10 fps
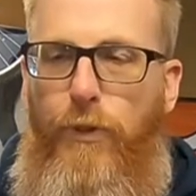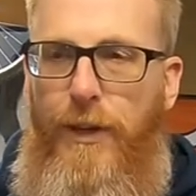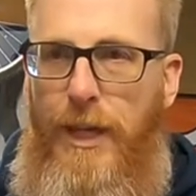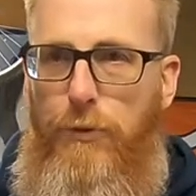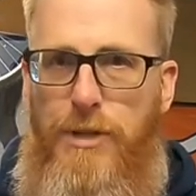
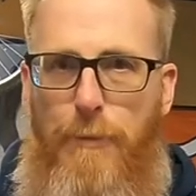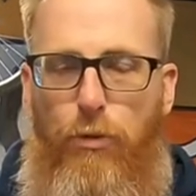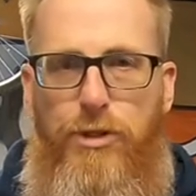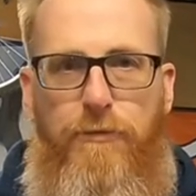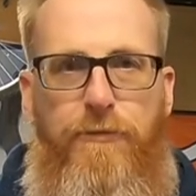He was
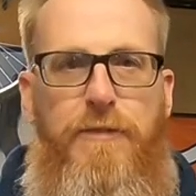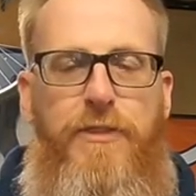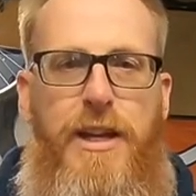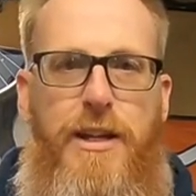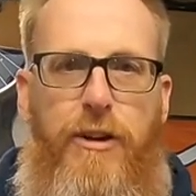upwards of
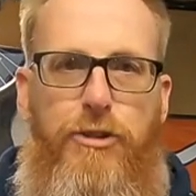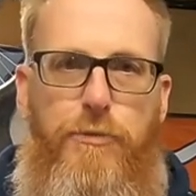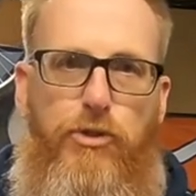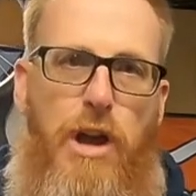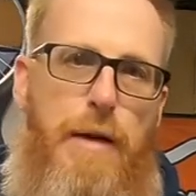1,500
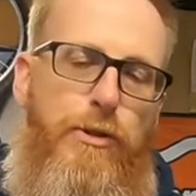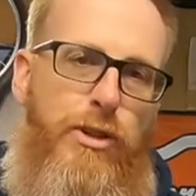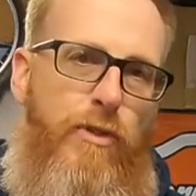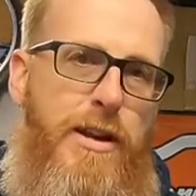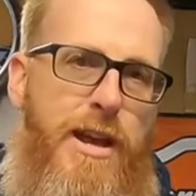subscribers, and
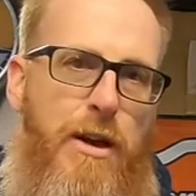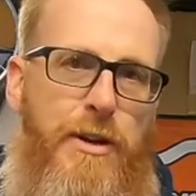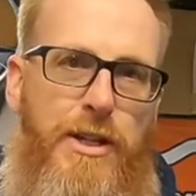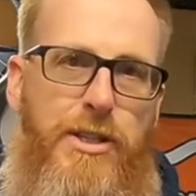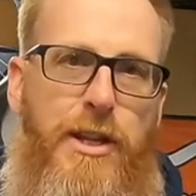right now
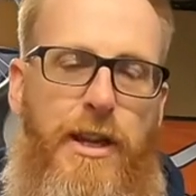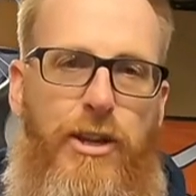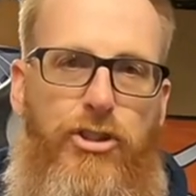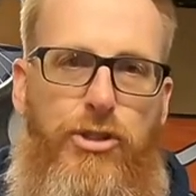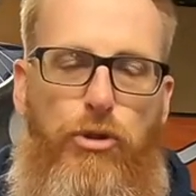he's sitting at
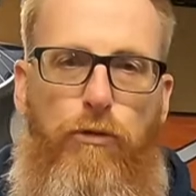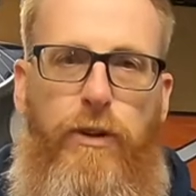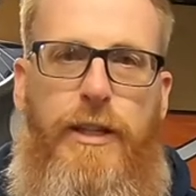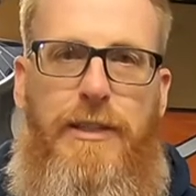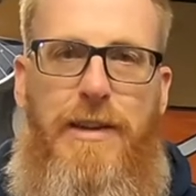just over
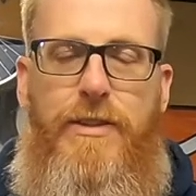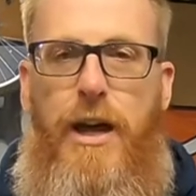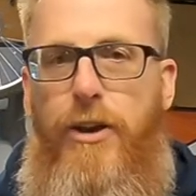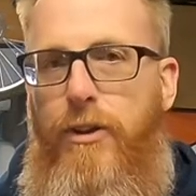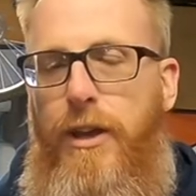
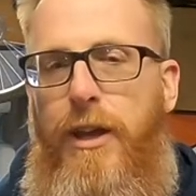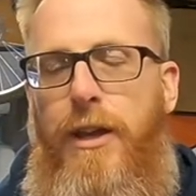1,100.